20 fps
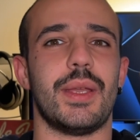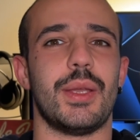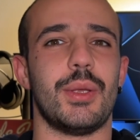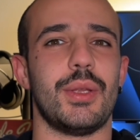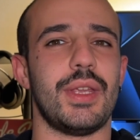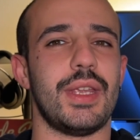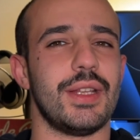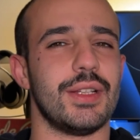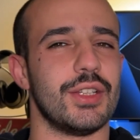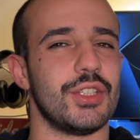
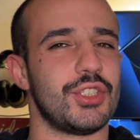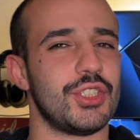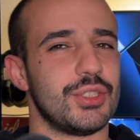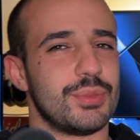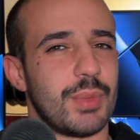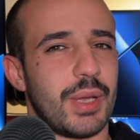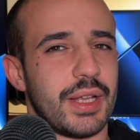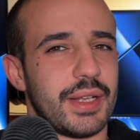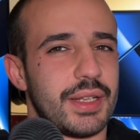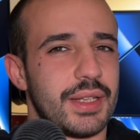English is
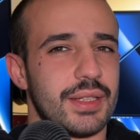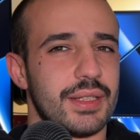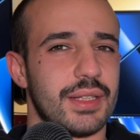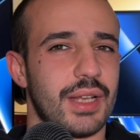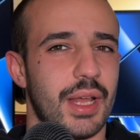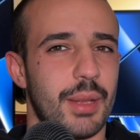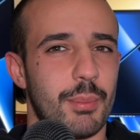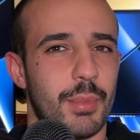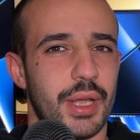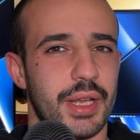
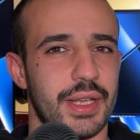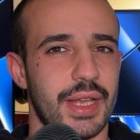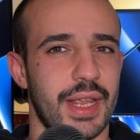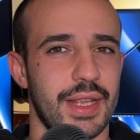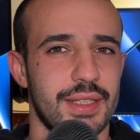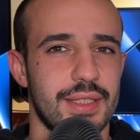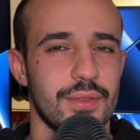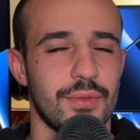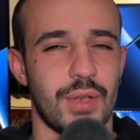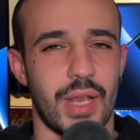not my
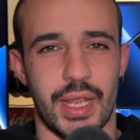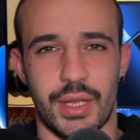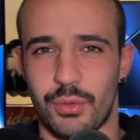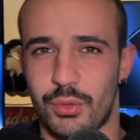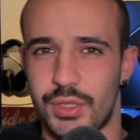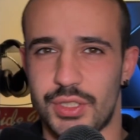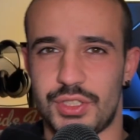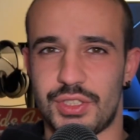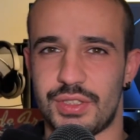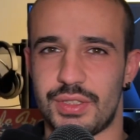native
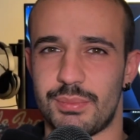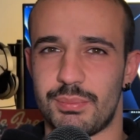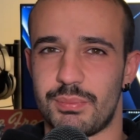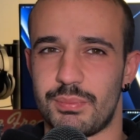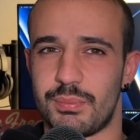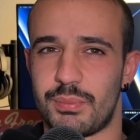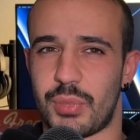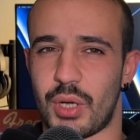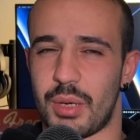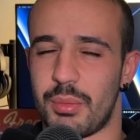language,
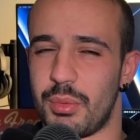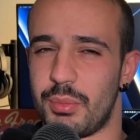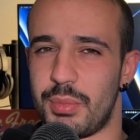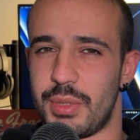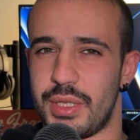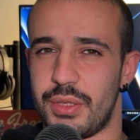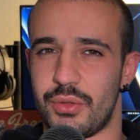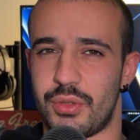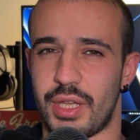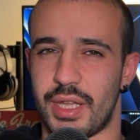probably
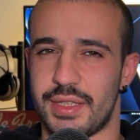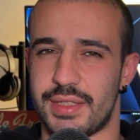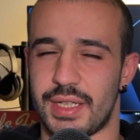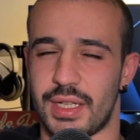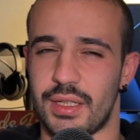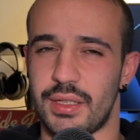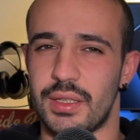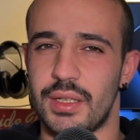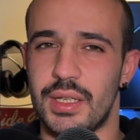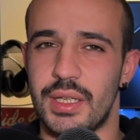you can
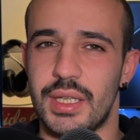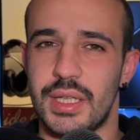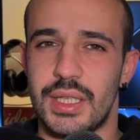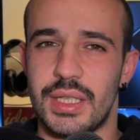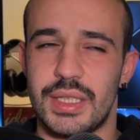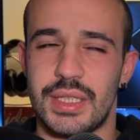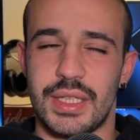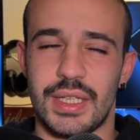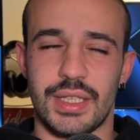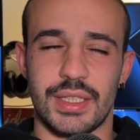tell.
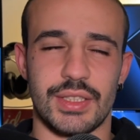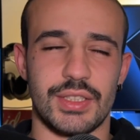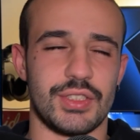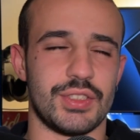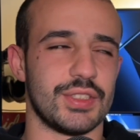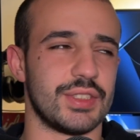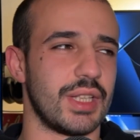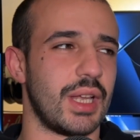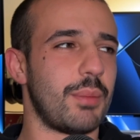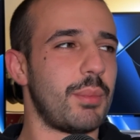English
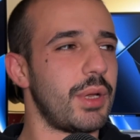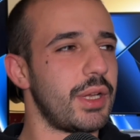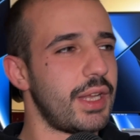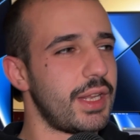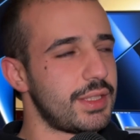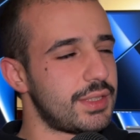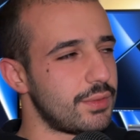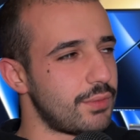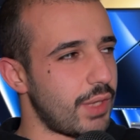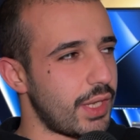is not my
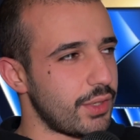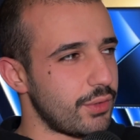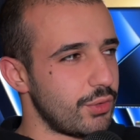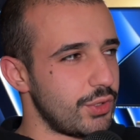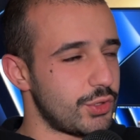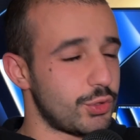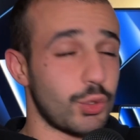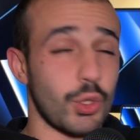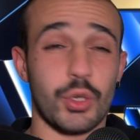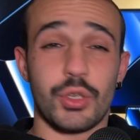native
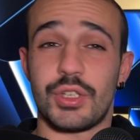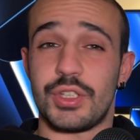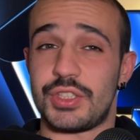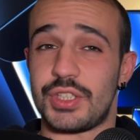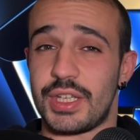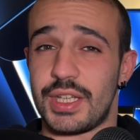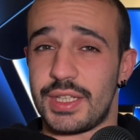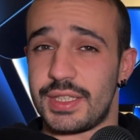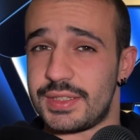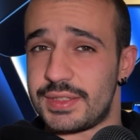language, Turkish
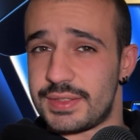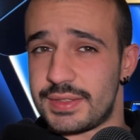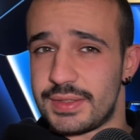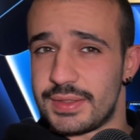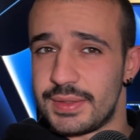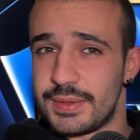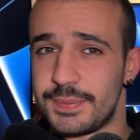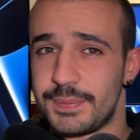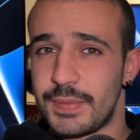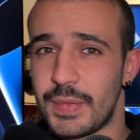is.
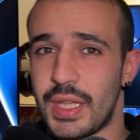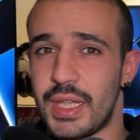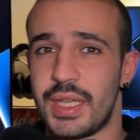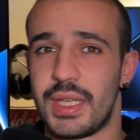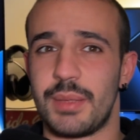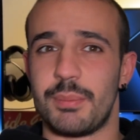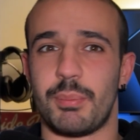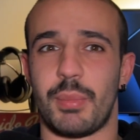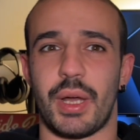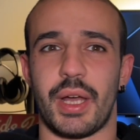
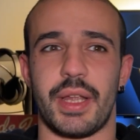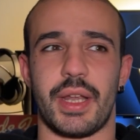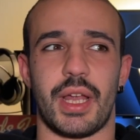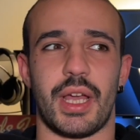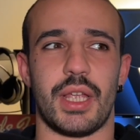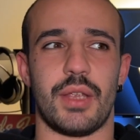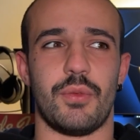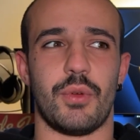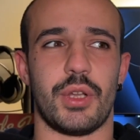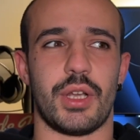But
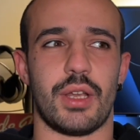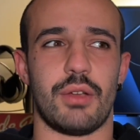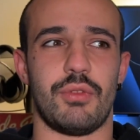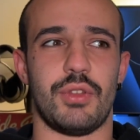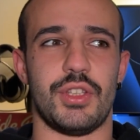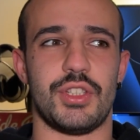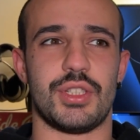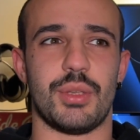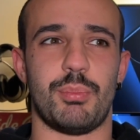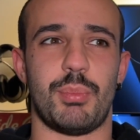I want to
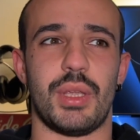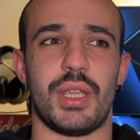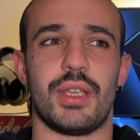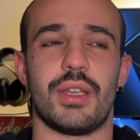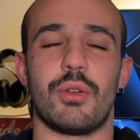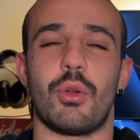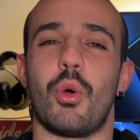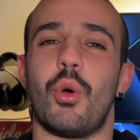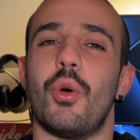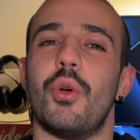reach a
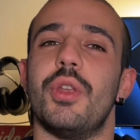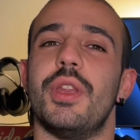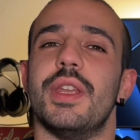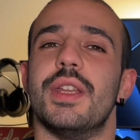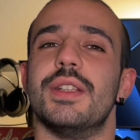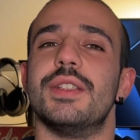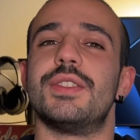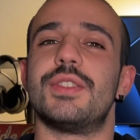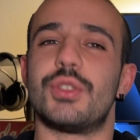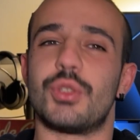bigger
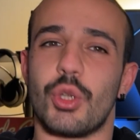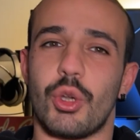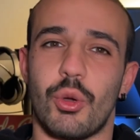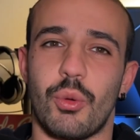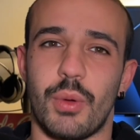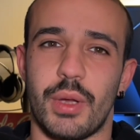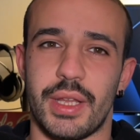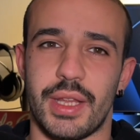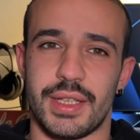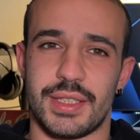audience,
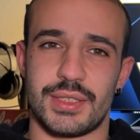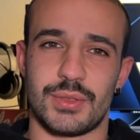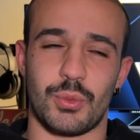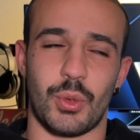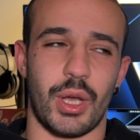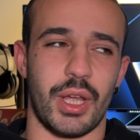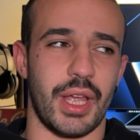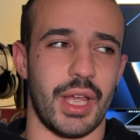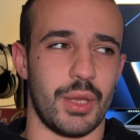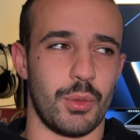so that's
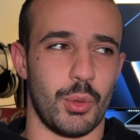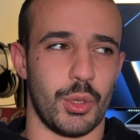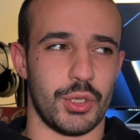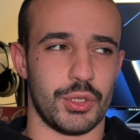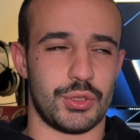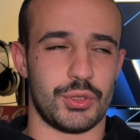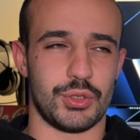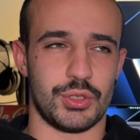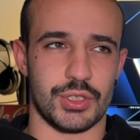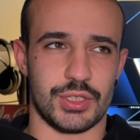why I
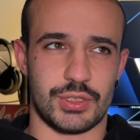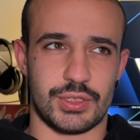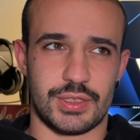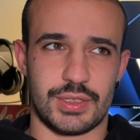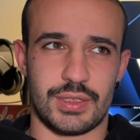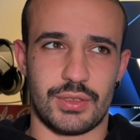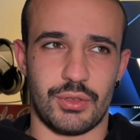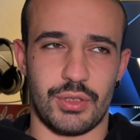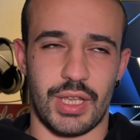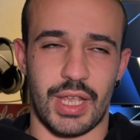wanted to just
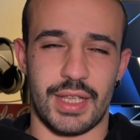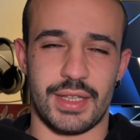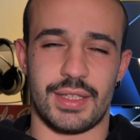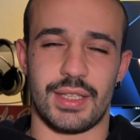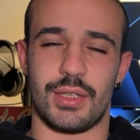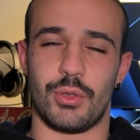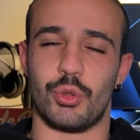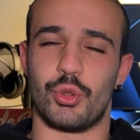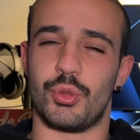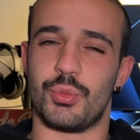create a
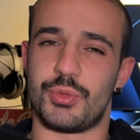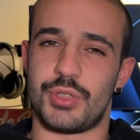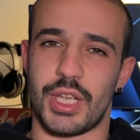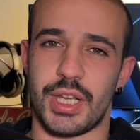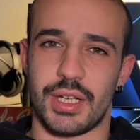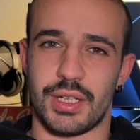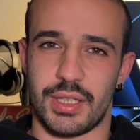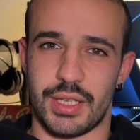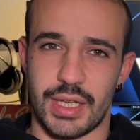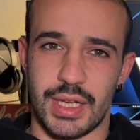YouTube
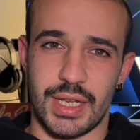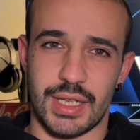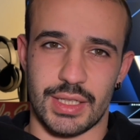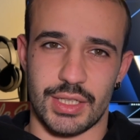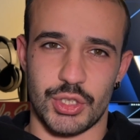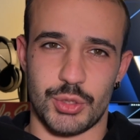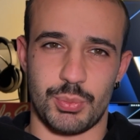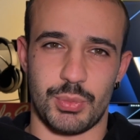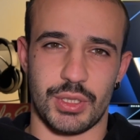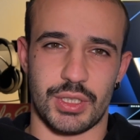channel in
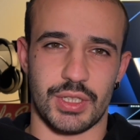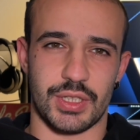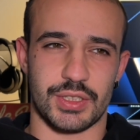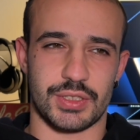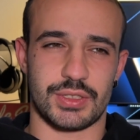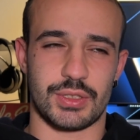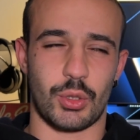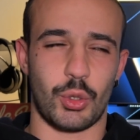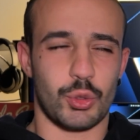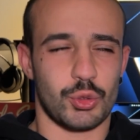English,
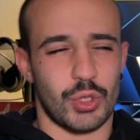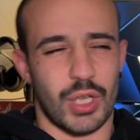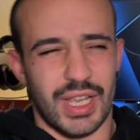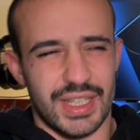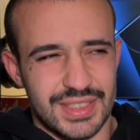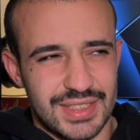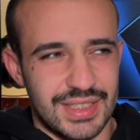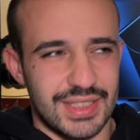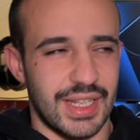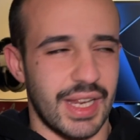because also I
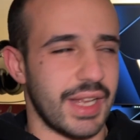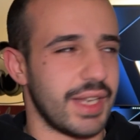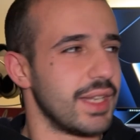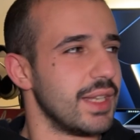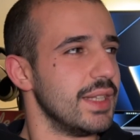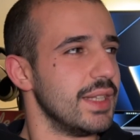see that